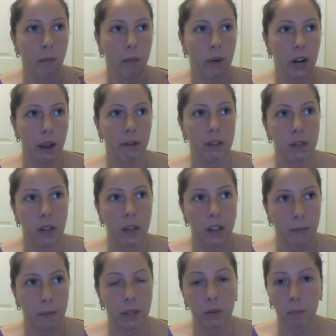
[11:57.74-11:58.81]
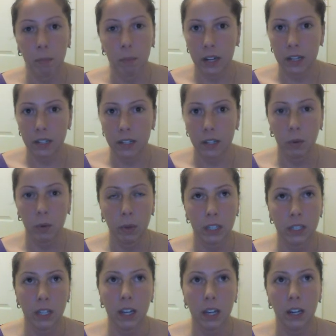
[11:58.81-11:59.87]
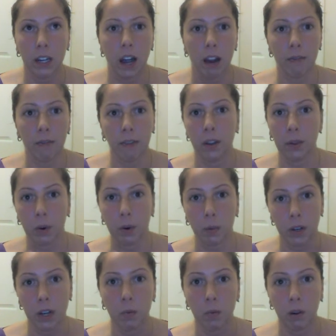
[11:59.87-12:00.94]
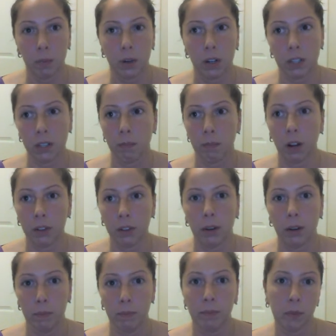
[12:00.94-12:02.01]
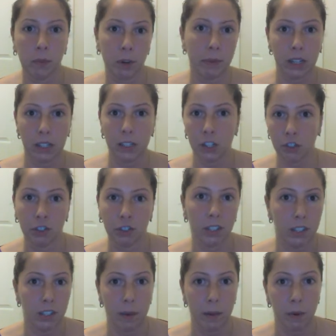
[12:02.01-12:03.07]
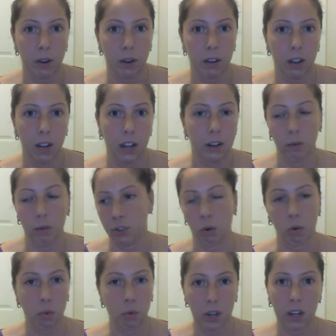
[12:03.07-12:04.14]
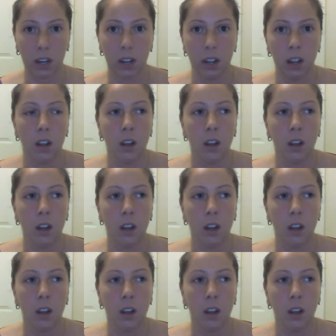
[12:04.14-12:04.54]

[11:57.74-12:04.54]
When I was APs with Brandy, we did every other week, one person brought their 3 biggest issues to the table, and it was your week.